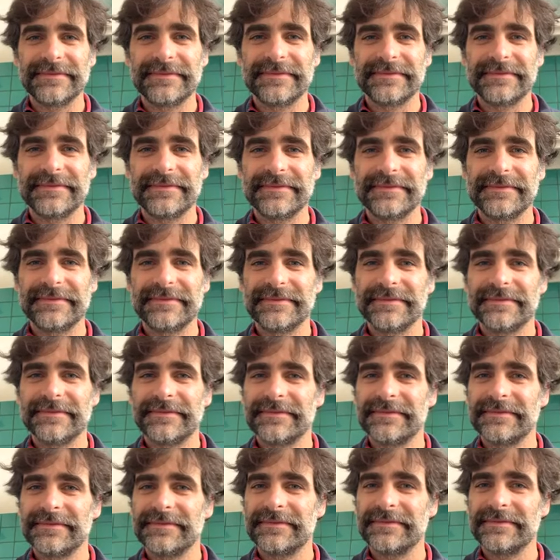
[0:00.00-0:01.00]

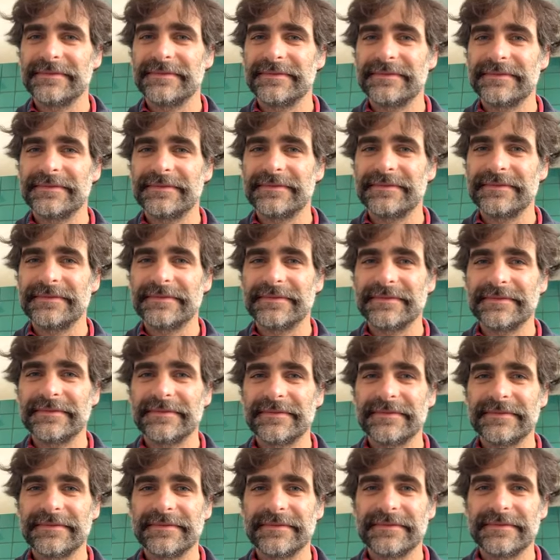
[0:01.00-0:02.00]

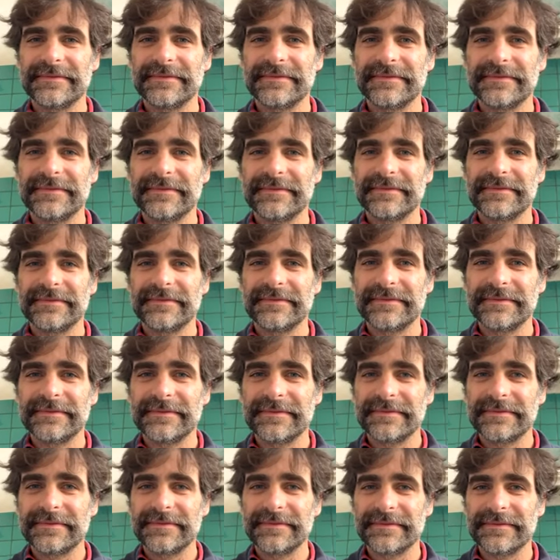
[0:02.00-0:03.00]

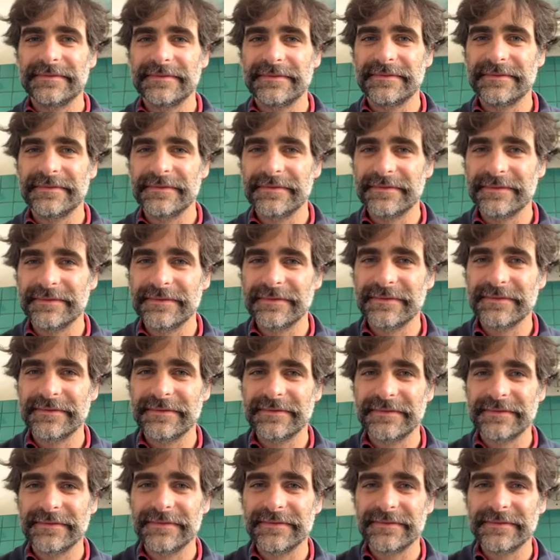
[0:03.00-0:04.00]

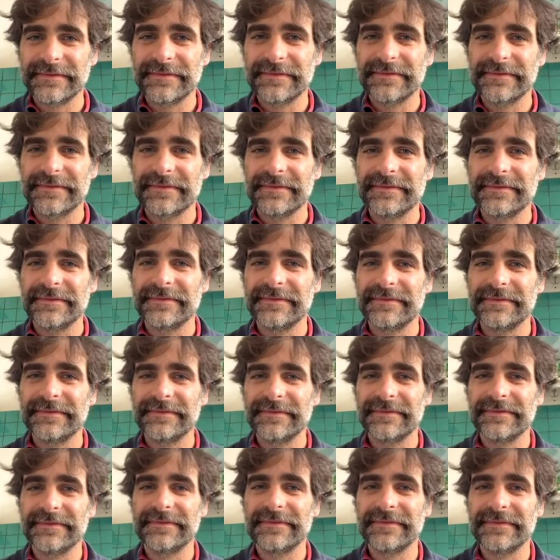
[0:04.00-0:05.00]

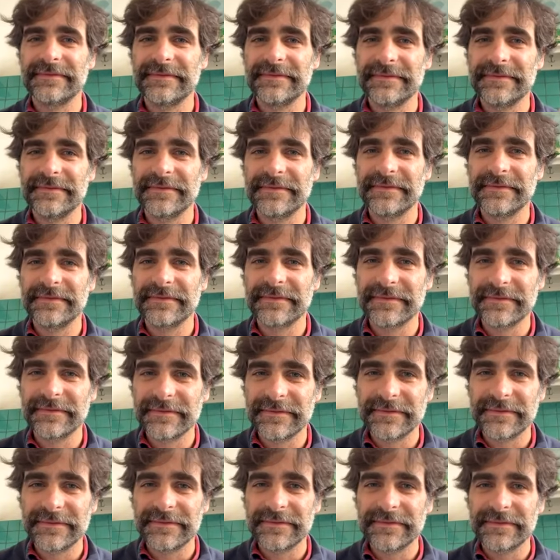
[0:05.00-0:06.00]

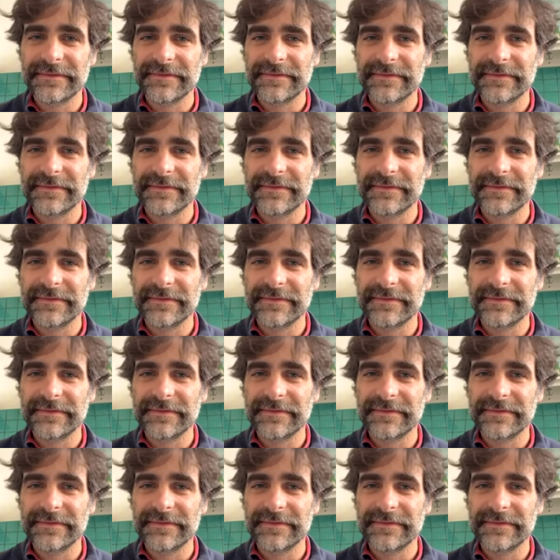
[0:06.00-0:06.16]
This person isn't speaking.